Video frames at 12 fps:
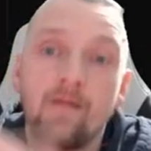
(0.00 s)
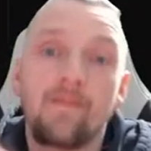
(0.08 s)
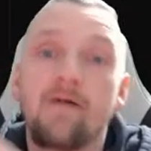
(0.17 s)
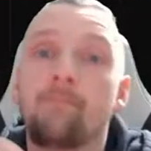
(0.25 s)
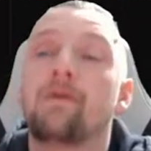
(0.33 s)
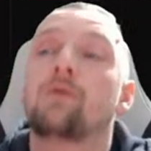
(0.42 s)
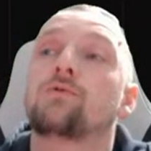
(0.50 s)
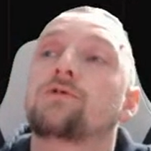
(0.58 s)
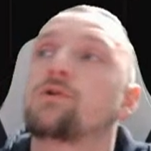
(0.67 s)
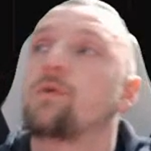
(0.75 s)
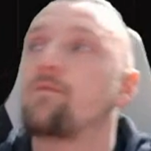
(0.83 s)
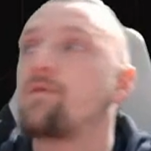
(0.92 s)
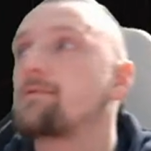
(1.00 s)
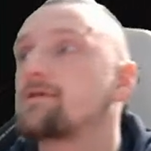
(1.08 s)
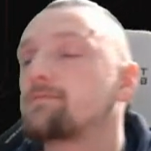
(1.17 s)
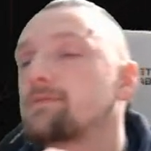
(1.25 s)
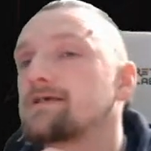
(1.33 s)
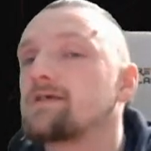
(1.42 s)
They're built to do a very
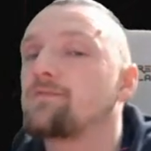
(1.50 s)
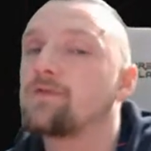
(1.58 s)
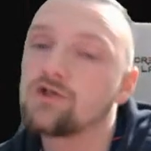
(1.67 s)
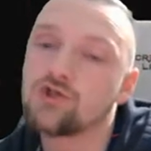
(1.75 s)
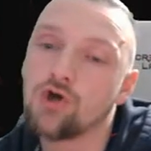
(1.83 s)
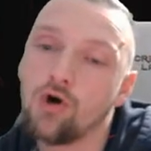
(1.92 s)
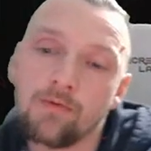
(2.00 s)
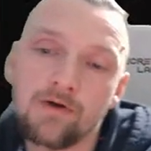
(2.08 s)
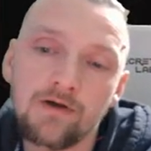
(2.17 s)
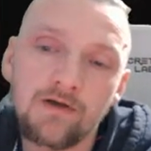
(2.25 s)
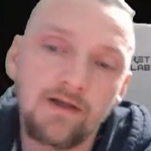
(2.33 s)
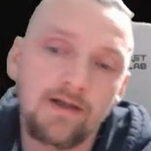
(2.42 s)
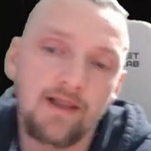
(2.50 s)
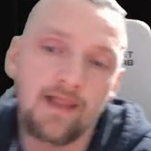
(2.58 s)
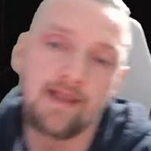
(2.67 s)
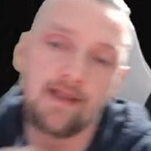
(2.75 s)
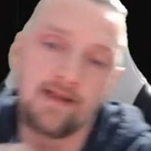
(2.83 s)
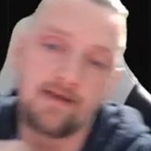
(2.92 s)
specific job
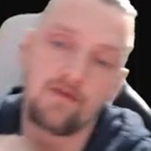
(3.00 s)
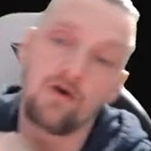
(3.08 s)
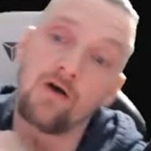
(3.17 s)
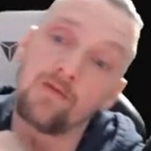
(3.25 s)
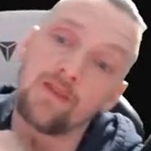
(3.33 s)
in either